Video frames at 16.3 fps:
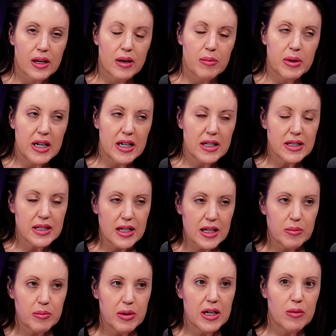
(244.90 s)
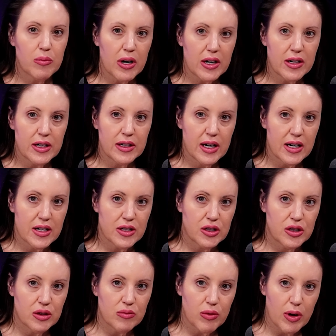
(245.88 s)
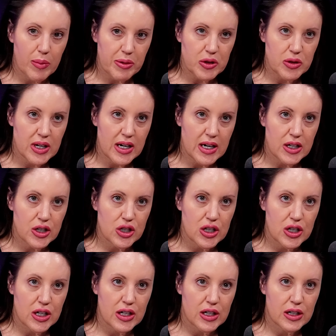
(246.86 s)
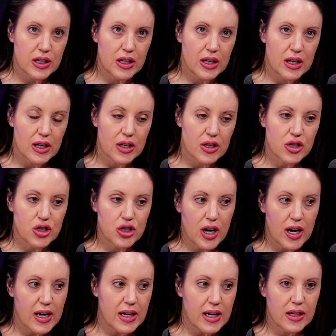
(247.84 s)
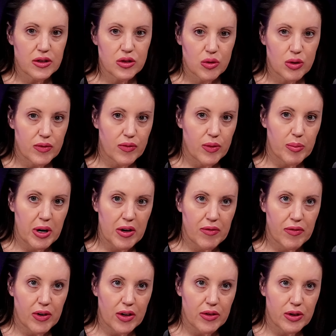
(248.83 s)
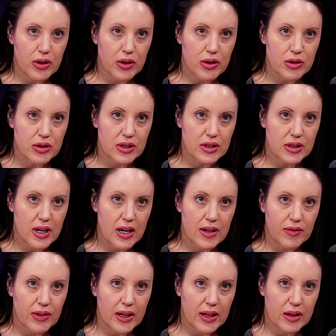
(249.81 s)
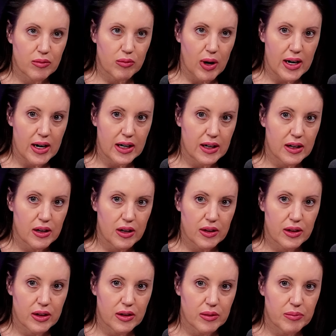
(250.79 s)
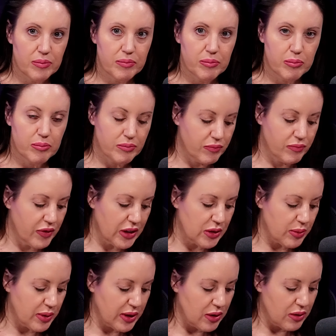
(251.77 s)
being seen being recognized good reputation shining sort of above others kind of like riding in on the victory